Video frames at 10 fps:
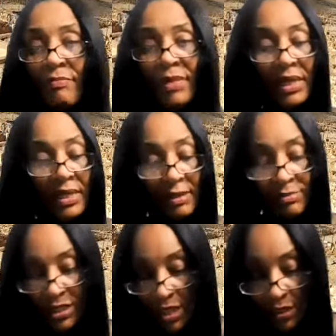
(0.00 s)
Man,
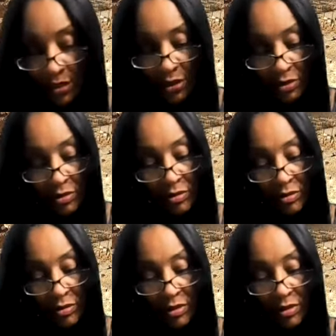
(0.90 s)
I'm telling you,
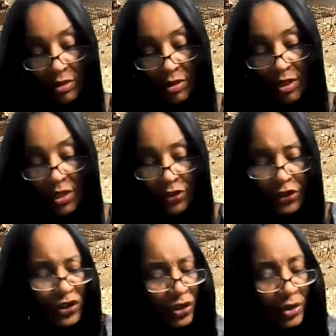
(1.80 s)

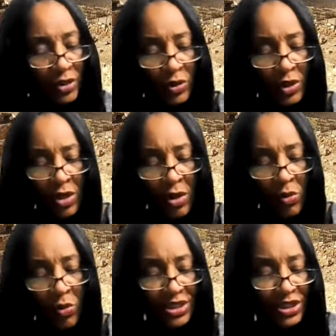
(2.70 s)
the journey
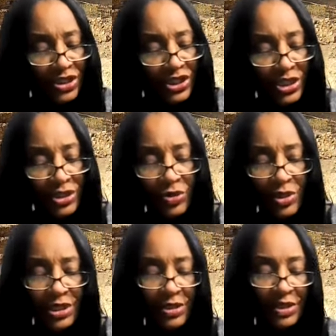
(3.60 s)
was continued
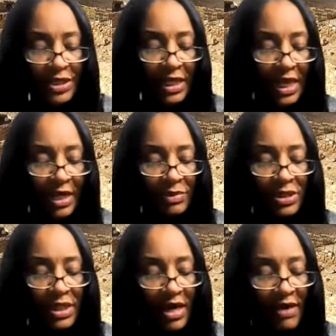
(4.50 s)
until they came
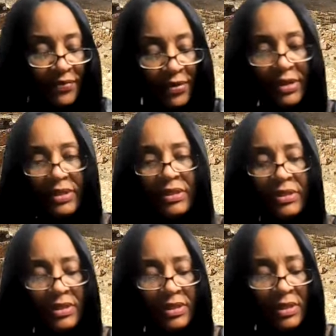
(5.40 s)
to Ephraim,
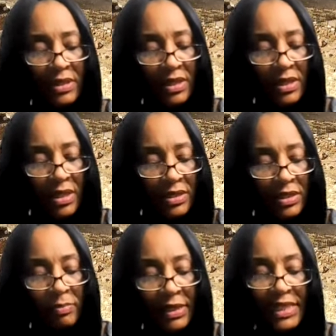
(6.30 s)

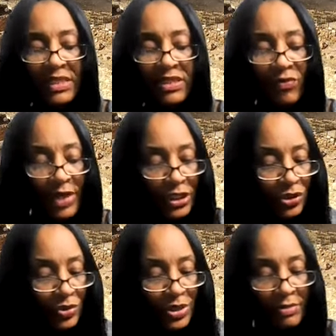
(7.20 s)
the place of
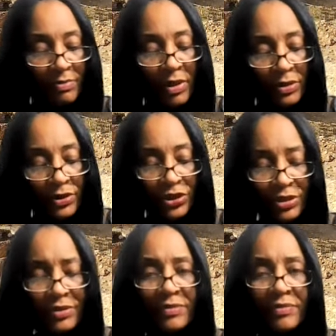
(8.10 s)
Rachel's
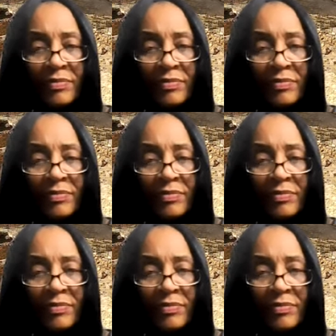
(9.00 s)
sepulture.